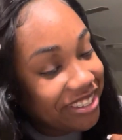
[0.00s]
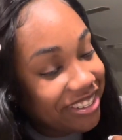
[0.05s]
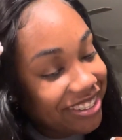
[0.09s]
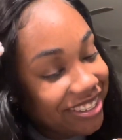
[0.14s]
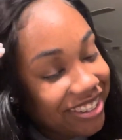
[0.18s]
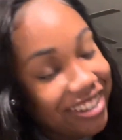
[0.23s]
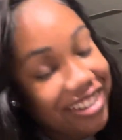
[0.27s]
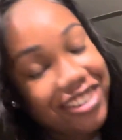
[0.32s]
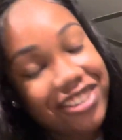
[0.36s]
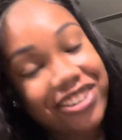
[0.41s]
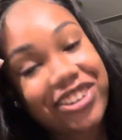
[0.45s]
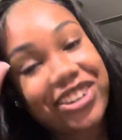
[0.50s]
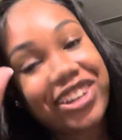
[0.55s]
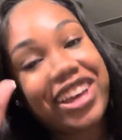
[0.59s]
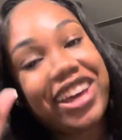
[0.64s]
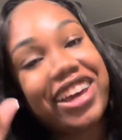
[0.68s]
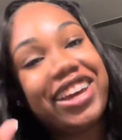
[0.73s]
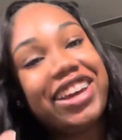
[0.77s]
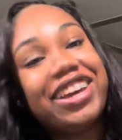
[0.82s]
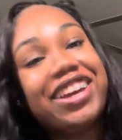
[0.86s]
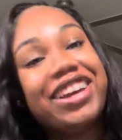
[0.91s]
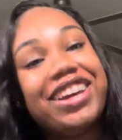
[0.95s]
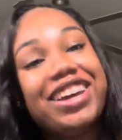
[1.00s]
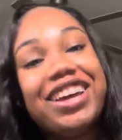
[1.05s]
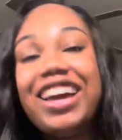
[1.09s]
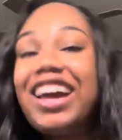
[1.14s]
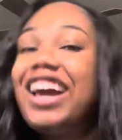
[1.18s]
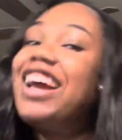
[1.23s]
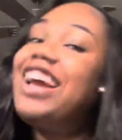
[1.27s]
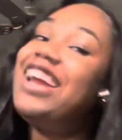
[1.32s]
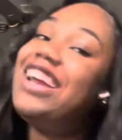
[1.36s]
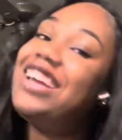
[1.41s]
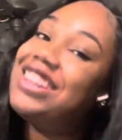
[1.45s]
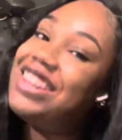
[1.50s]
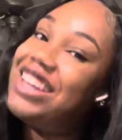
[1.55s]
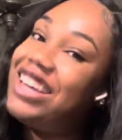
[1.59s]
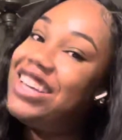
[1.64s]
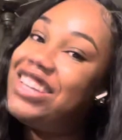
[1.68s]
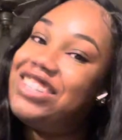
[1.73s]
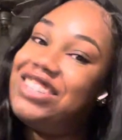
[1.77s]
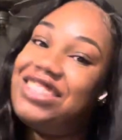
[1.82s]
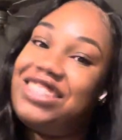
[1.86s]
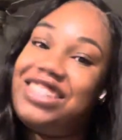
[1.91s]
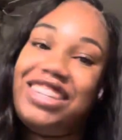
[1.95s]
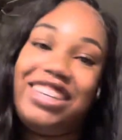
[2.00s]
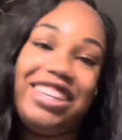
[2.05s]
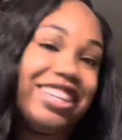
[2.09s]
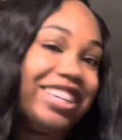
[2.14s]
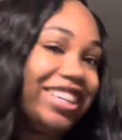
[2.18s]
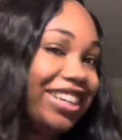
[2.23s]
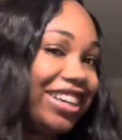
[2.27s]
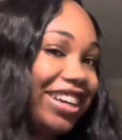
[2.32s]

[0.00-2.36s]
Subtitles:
Oh, okay. I didn't think you seen it.